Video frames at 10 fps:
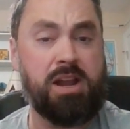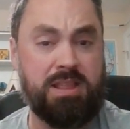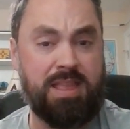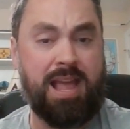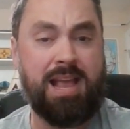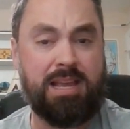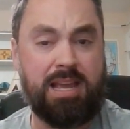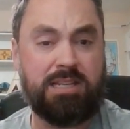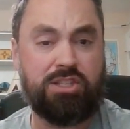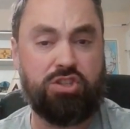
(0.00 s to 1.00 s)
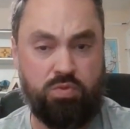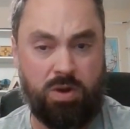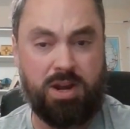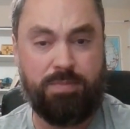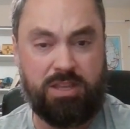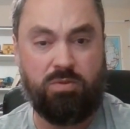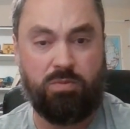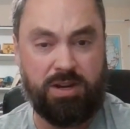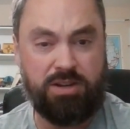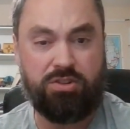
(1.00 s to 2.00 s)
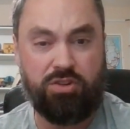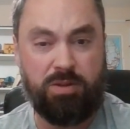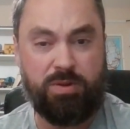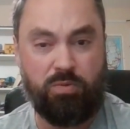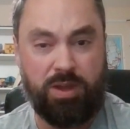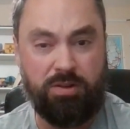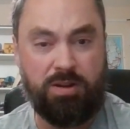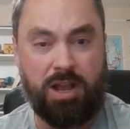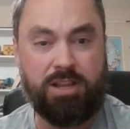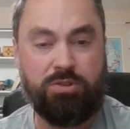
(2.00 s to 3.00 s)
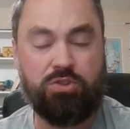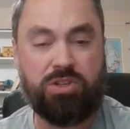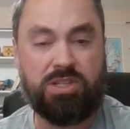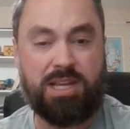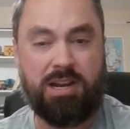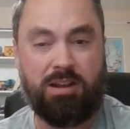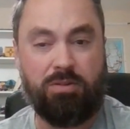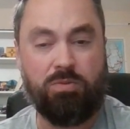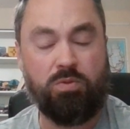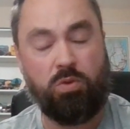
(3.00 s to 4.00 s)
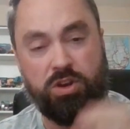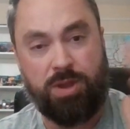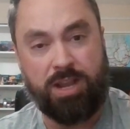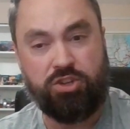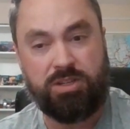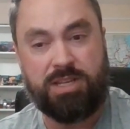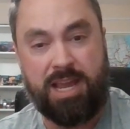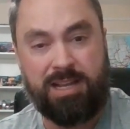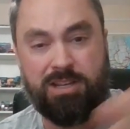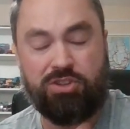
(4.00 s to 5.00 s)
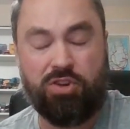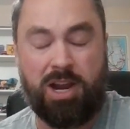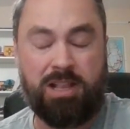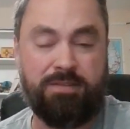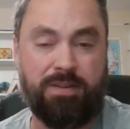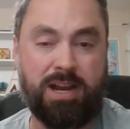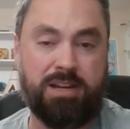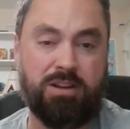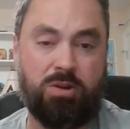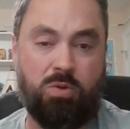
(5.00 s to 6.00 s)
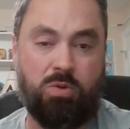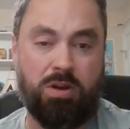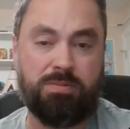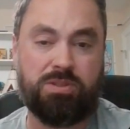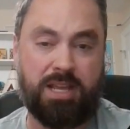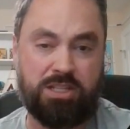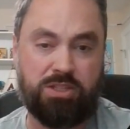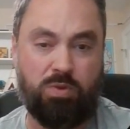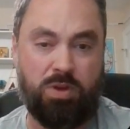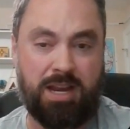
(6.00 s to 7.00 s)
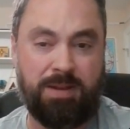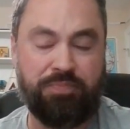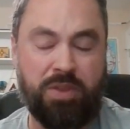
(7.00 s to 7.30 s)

And in that case, you want to be the one to determine whether or not you should settle, or you actually take it to trial and fight it in court. So that's one.